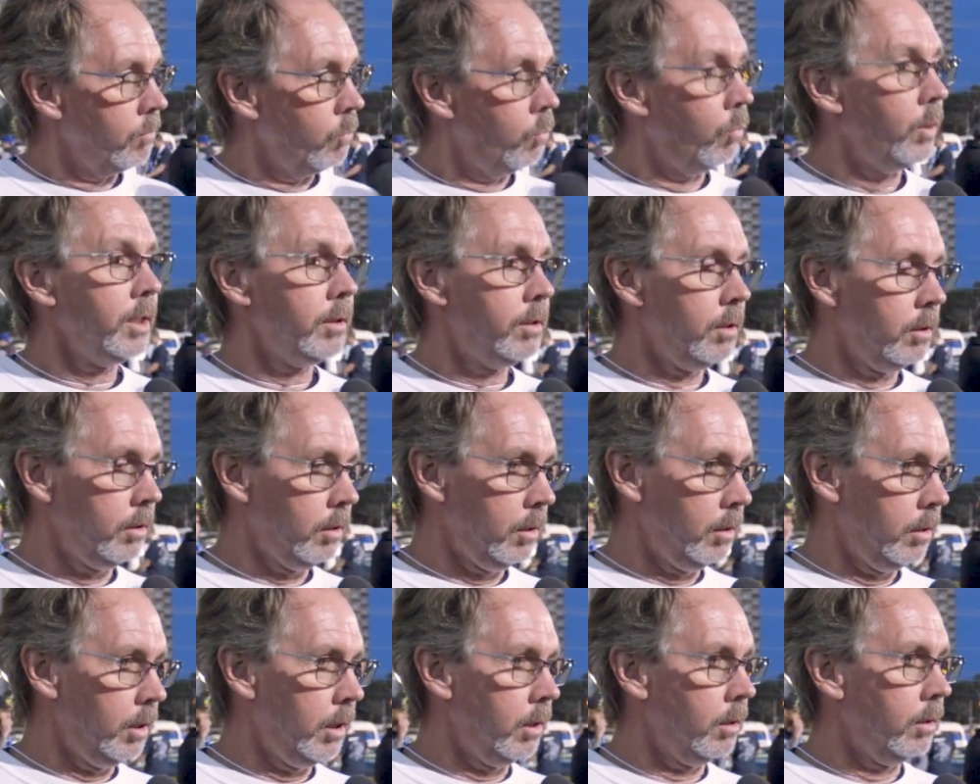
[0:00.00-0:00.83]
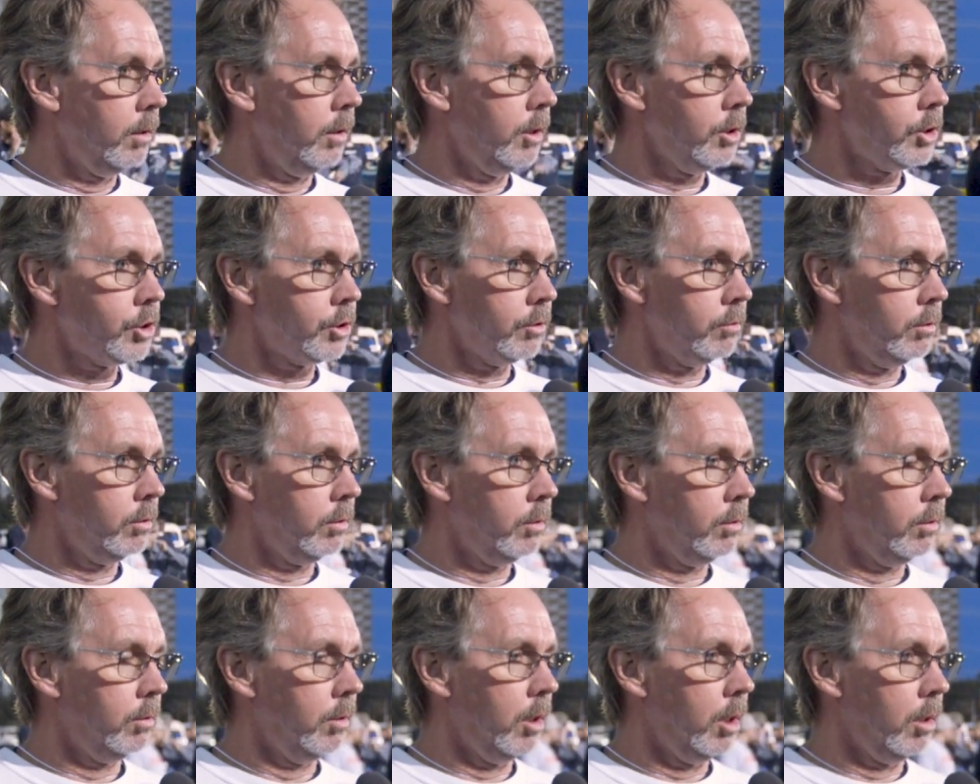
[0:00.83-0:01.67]
We did. The
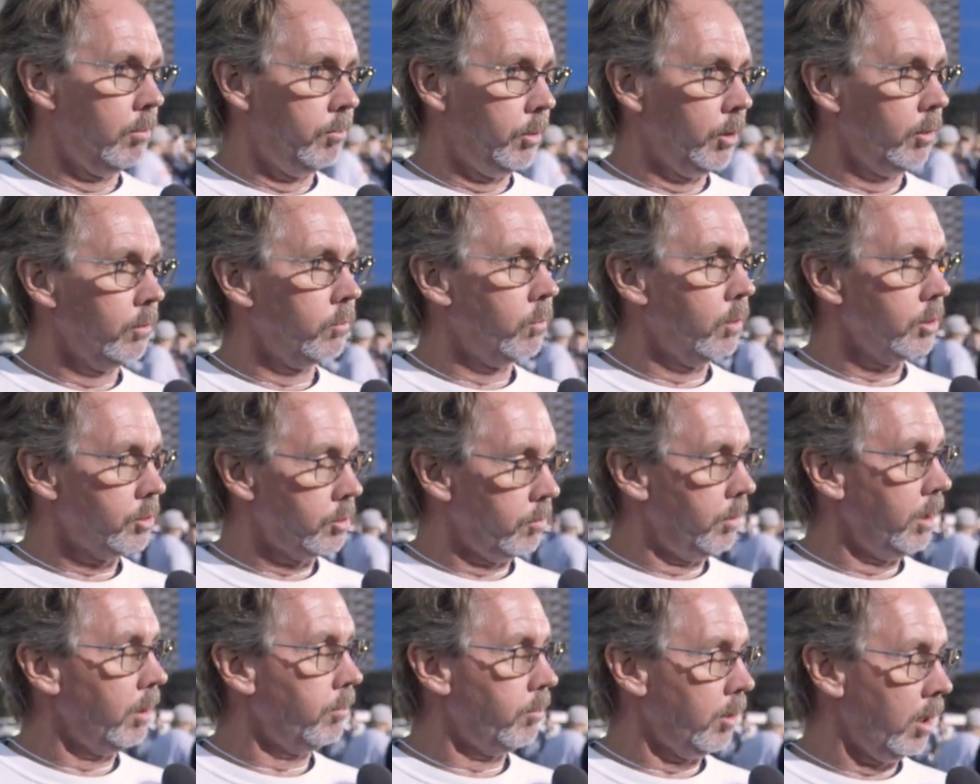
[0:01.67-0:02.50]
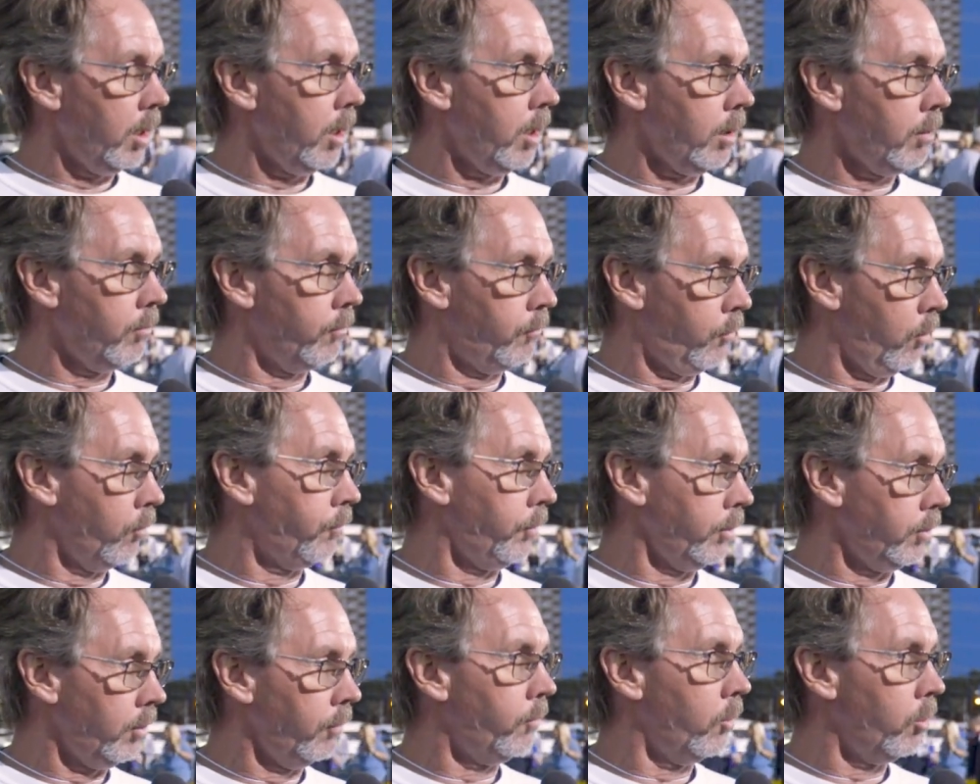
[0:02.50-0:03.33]
initial build was a big block,
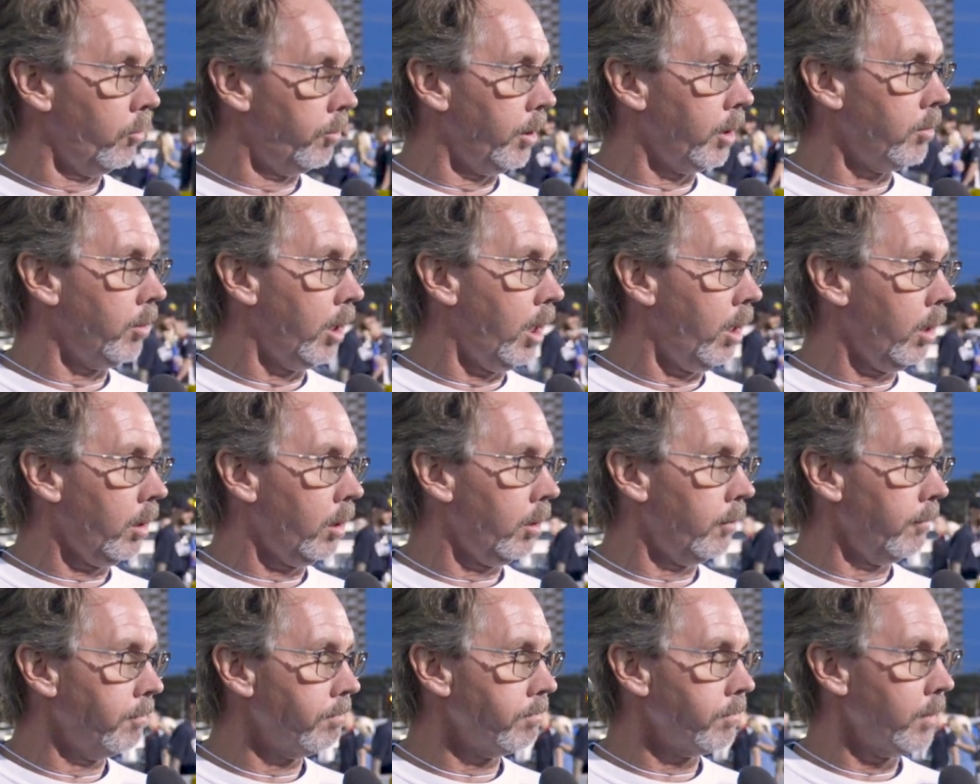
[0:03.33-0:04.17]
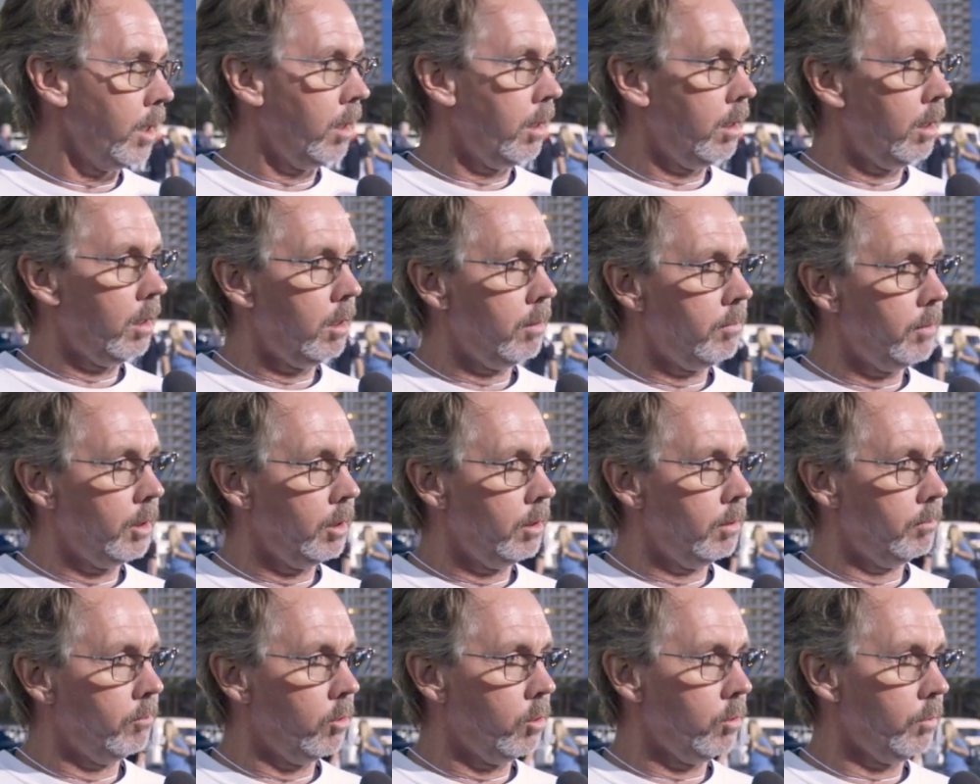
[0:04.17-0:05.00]
454 big block. And
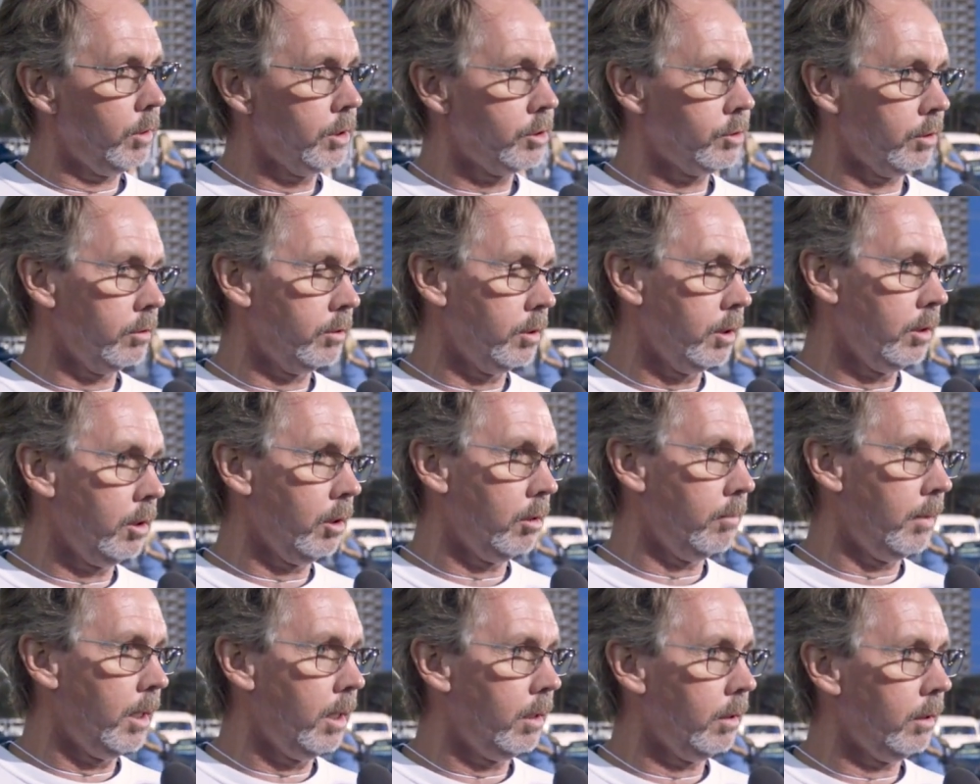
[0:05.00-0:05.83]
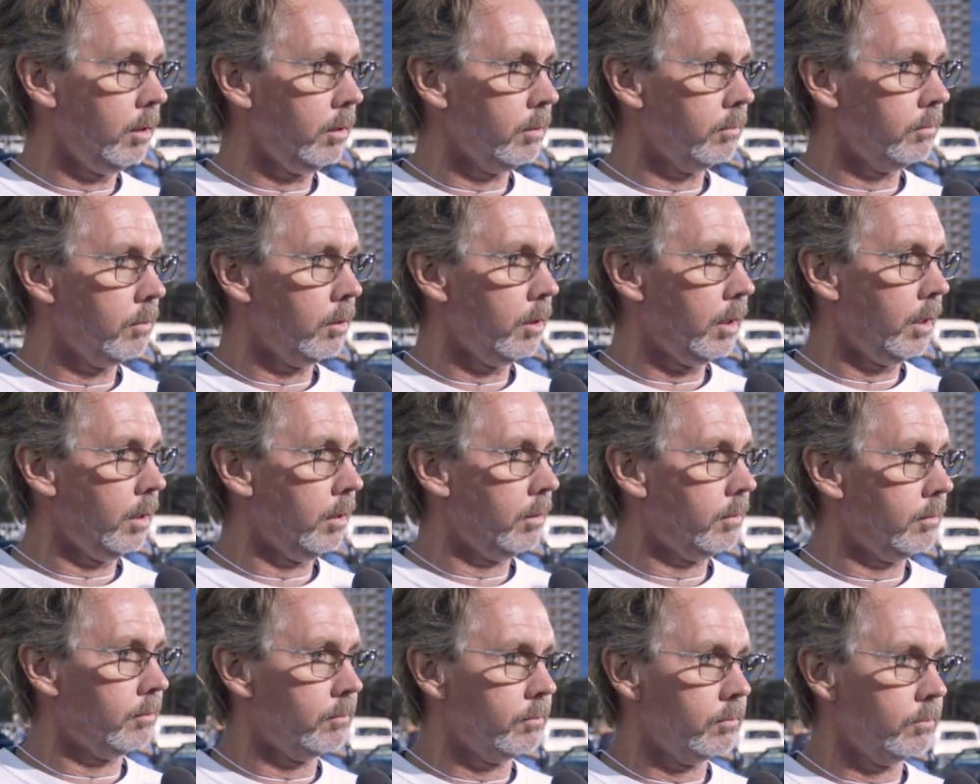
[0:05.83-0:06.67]
the more we start thinking about it, we're like,
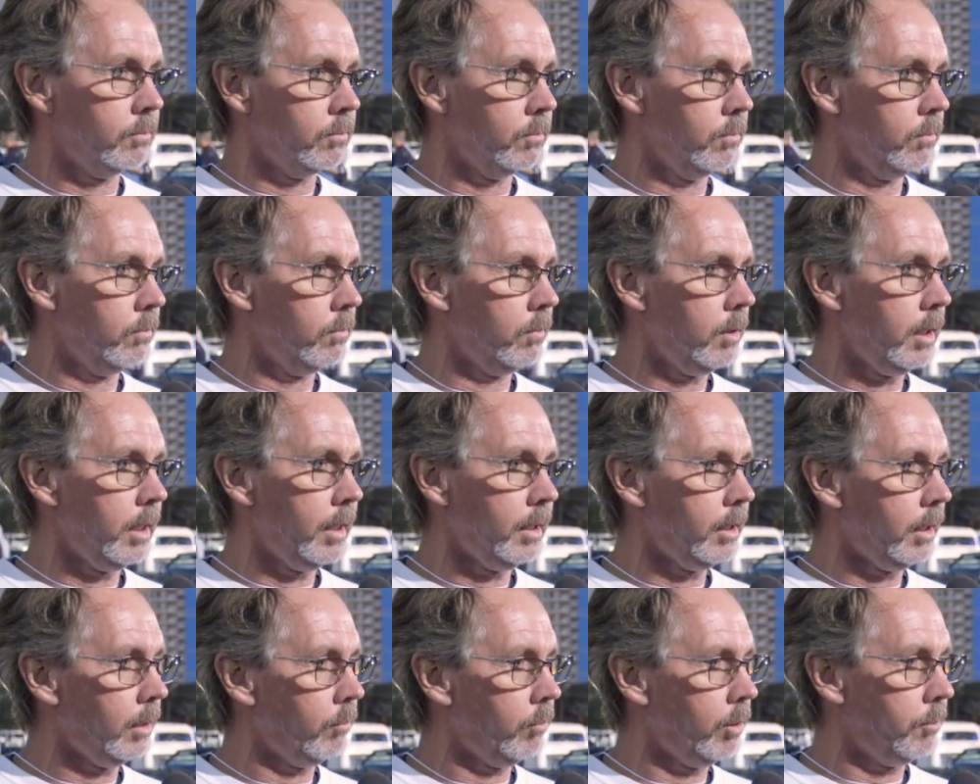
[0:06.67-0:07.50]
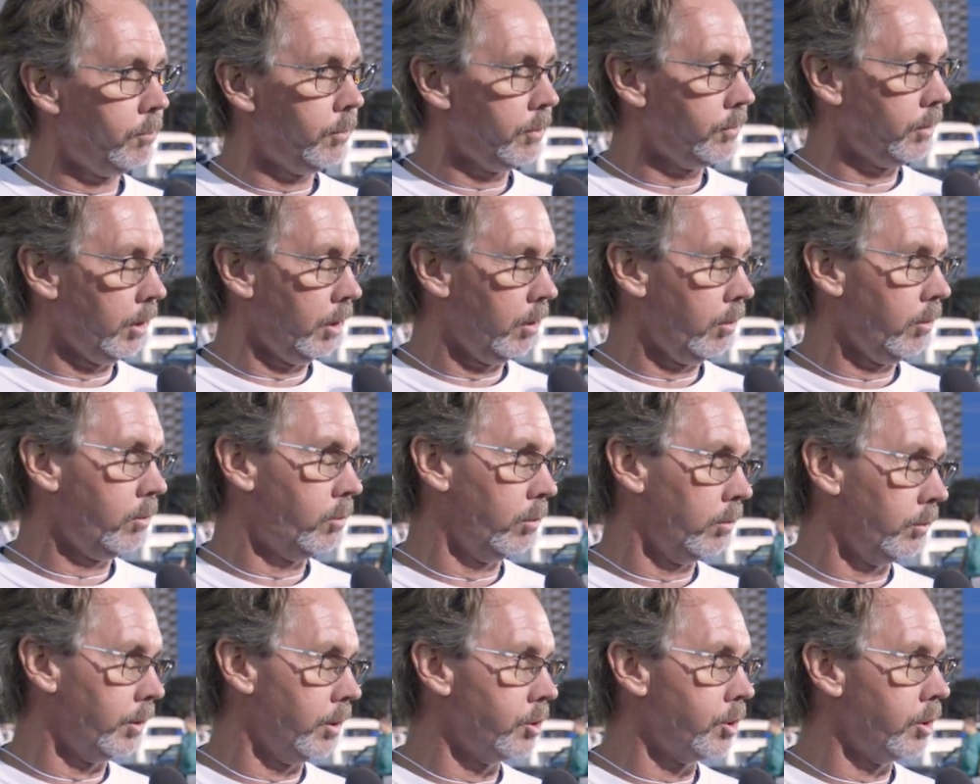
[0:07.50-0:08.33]
why can't we put the
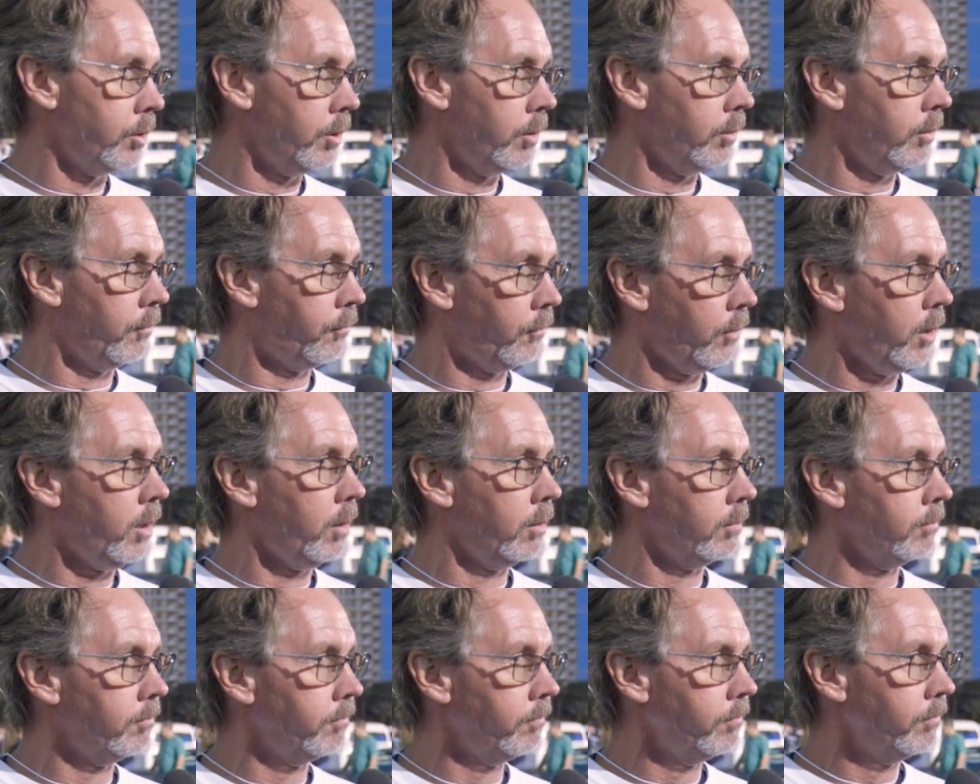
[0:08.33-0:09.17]
air-cooled engine in the front?